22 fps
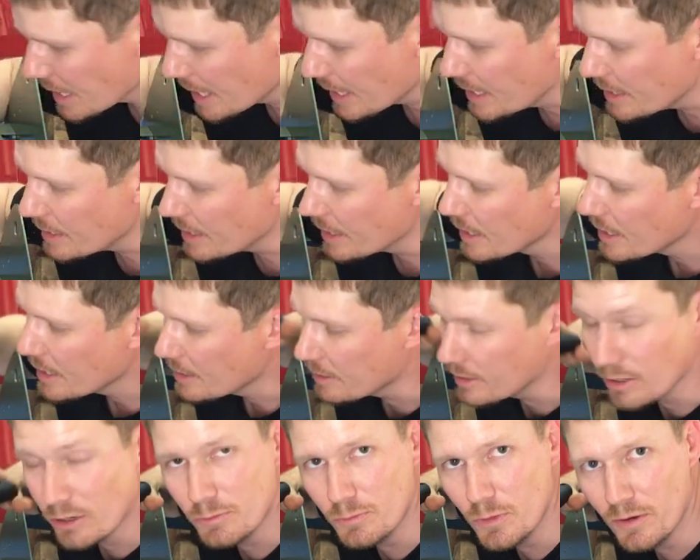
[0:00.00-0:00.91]
and
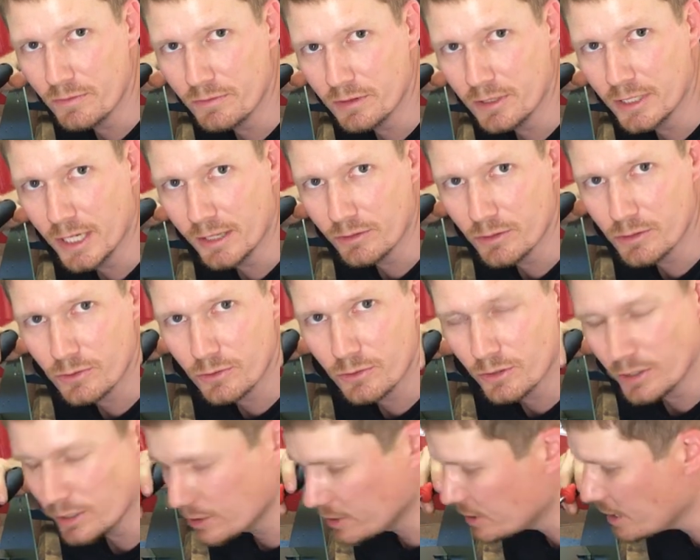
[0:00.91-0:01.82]
then I'll move to the other
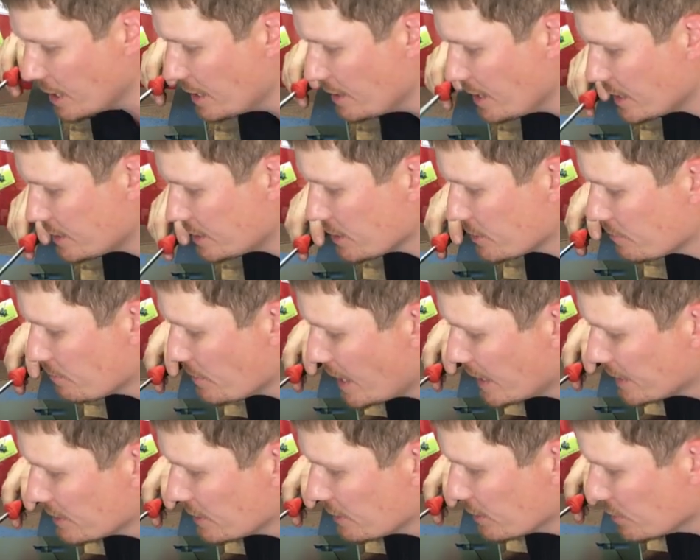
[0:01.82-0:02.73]
side. So that just
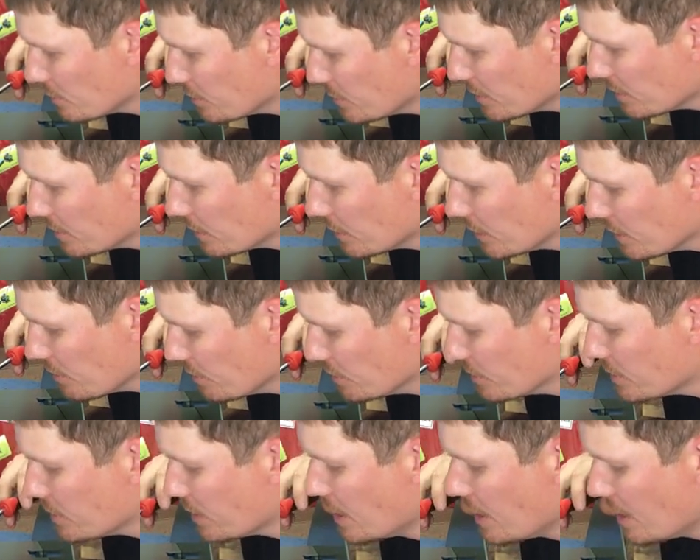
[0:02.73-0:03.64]
makes a little bit of
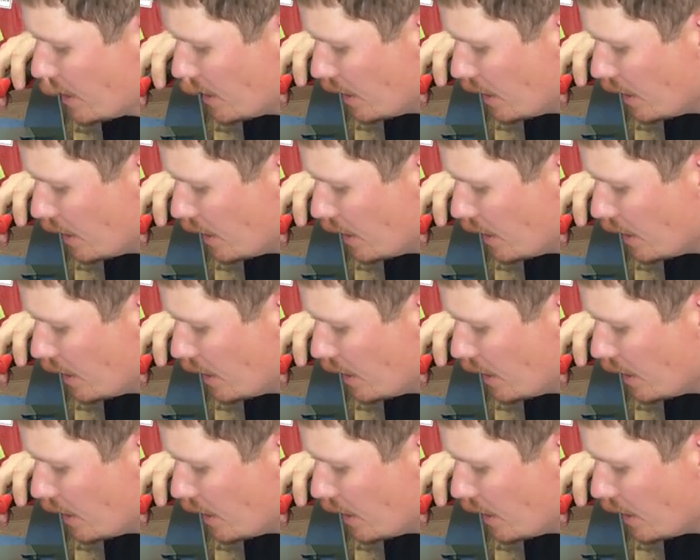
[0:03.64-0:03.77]
clearance